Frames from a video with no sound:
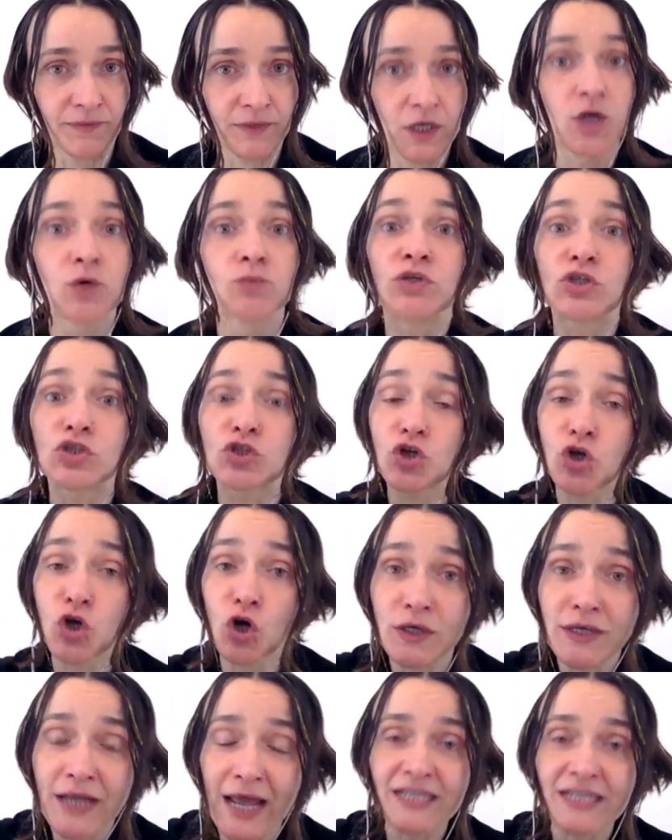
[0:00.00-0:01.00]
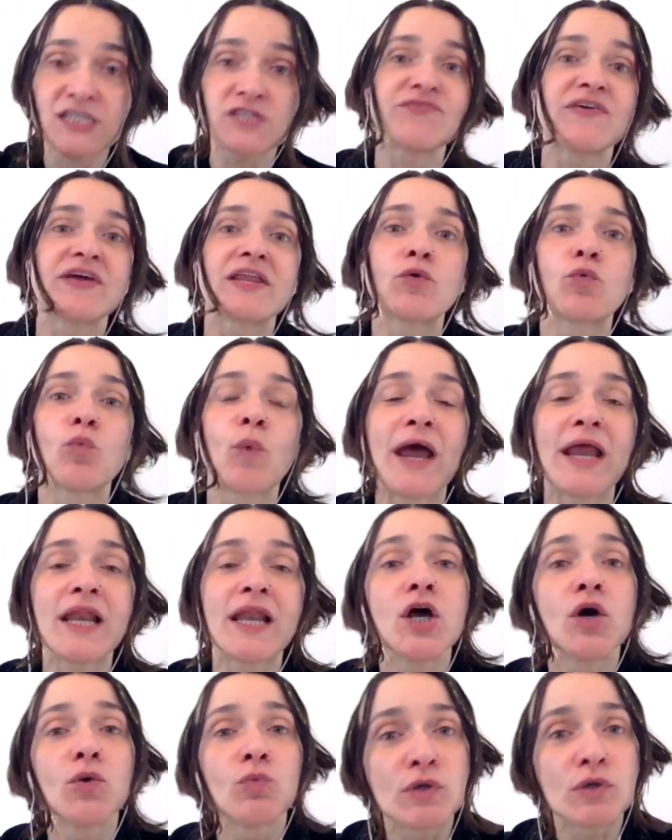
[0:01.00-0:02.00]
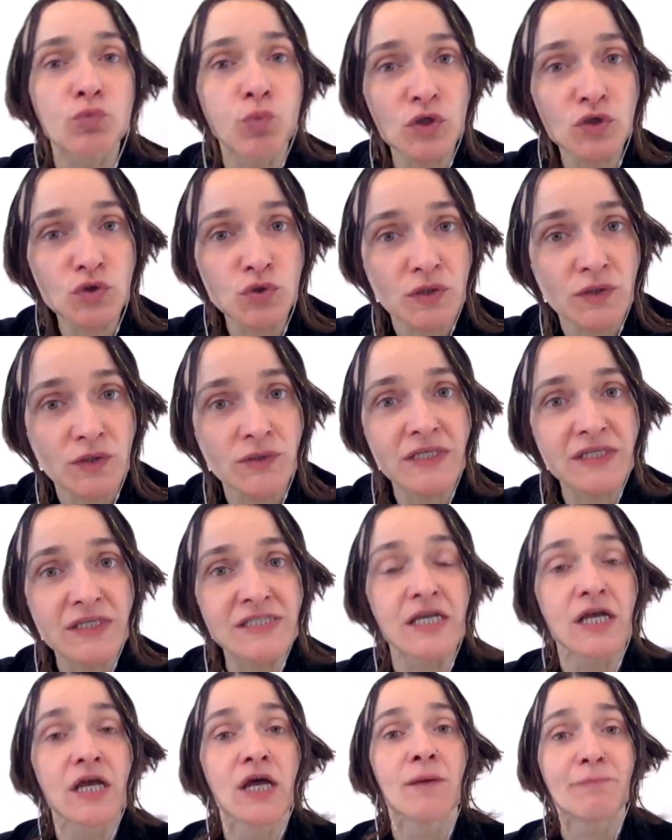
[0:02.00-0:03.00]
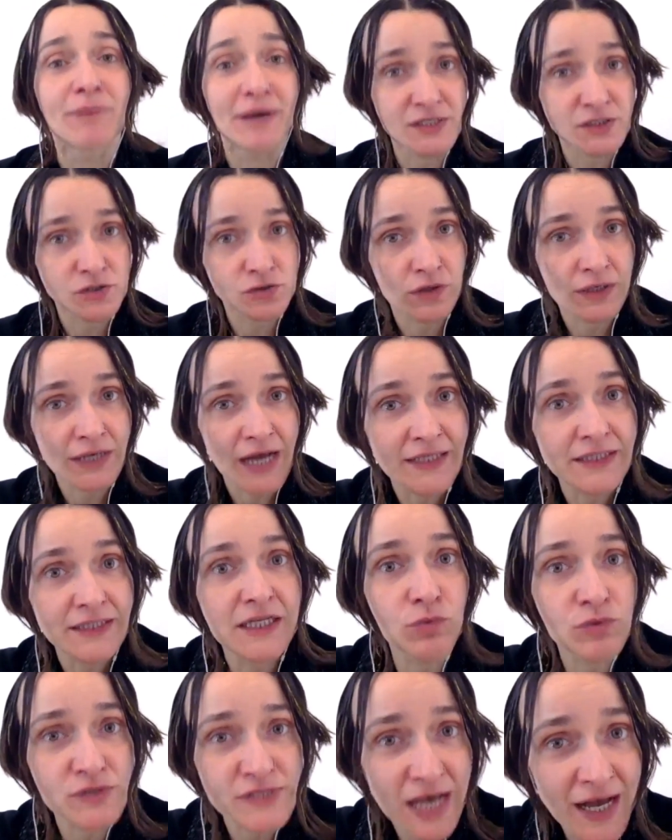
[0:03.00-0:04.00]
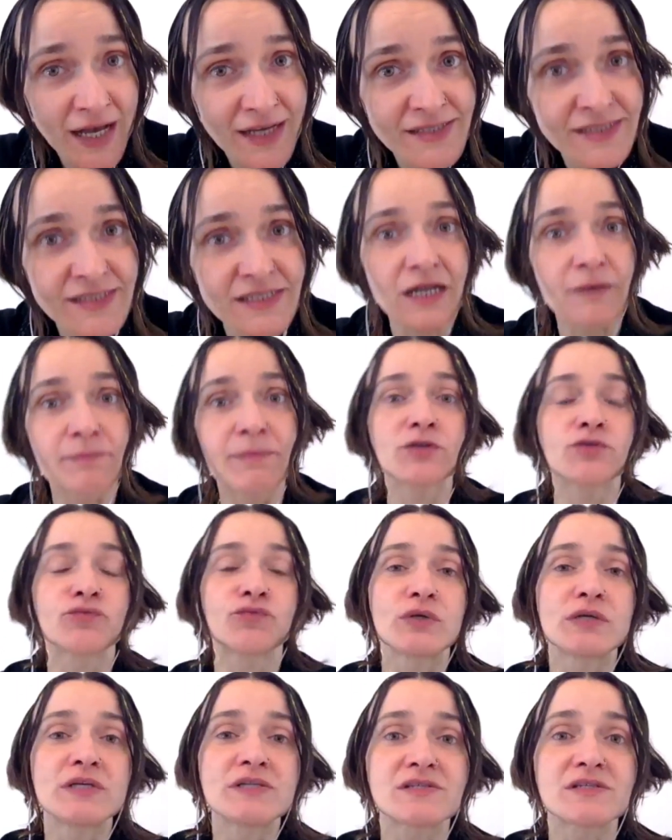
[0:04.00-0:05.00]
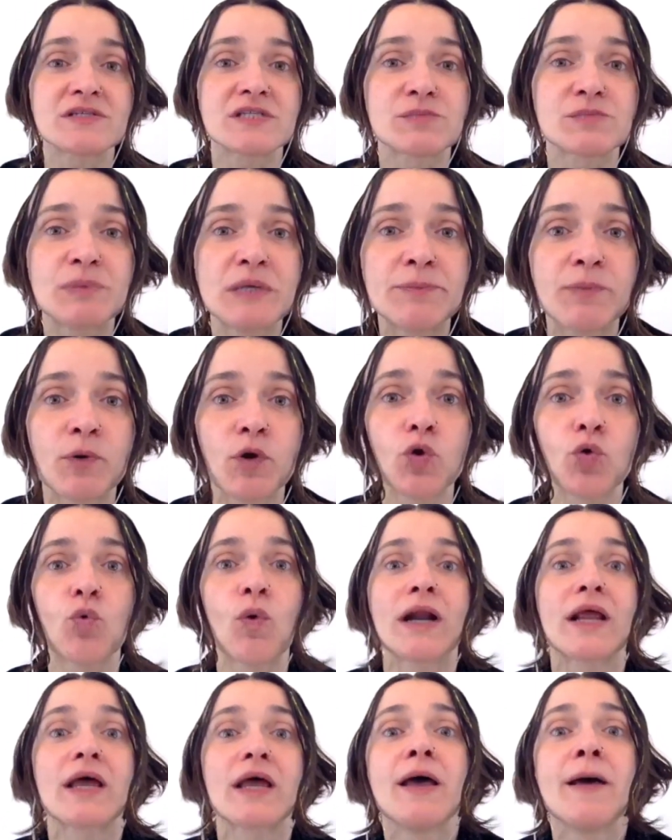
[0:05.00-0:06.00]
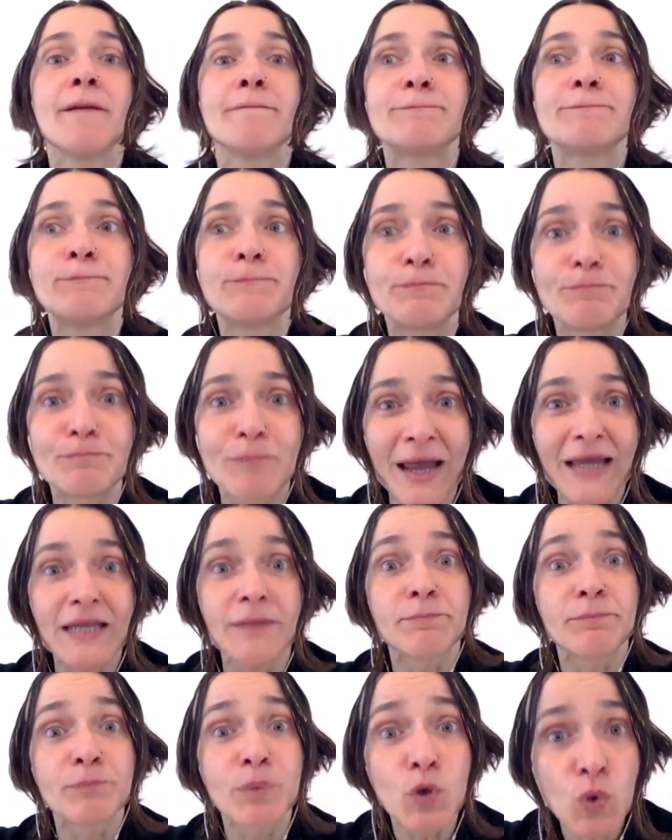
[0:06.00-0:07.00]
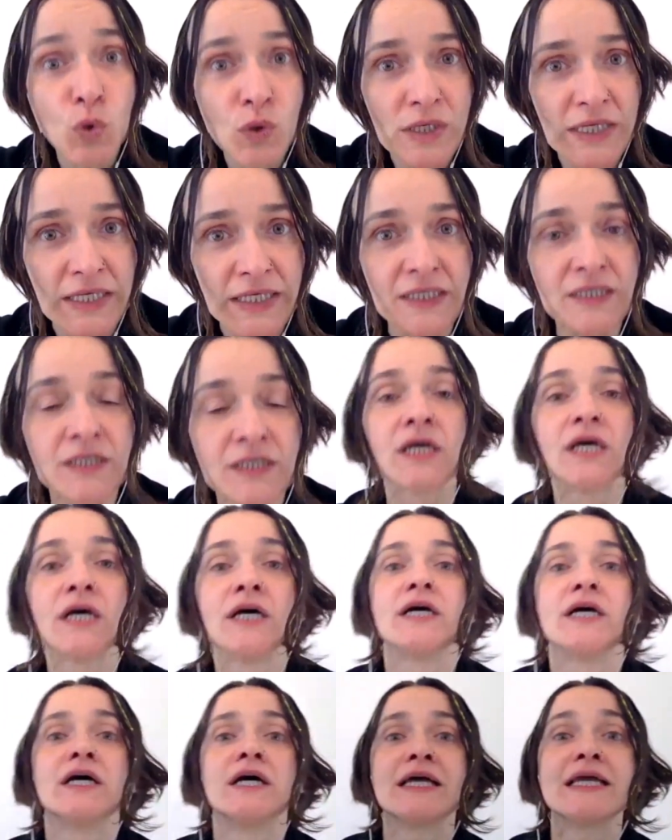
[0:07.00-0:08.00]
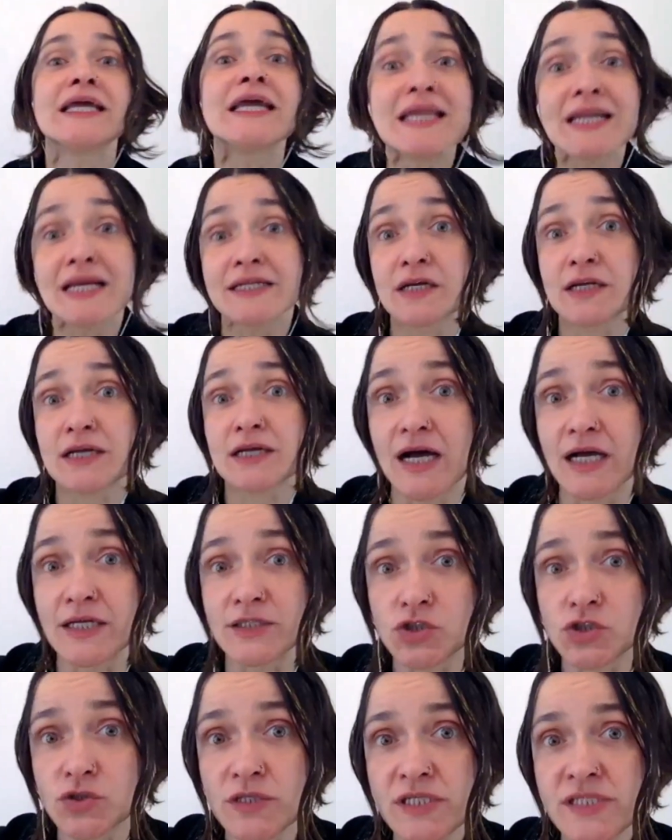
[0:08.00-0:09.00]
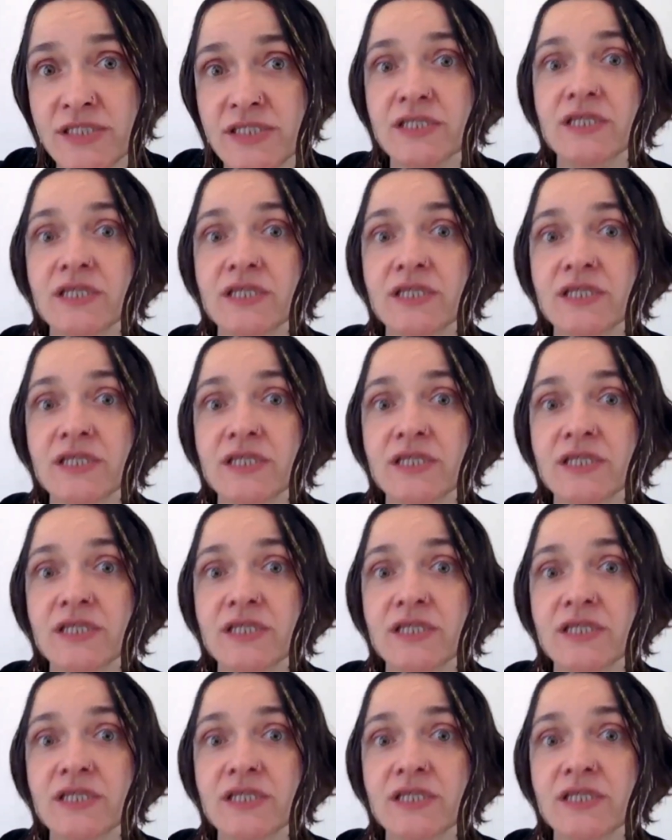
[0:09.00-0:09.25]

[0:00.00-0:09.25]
which connects very well with what this person kindly was asking about, for instance, people who are paid poorly in other countries.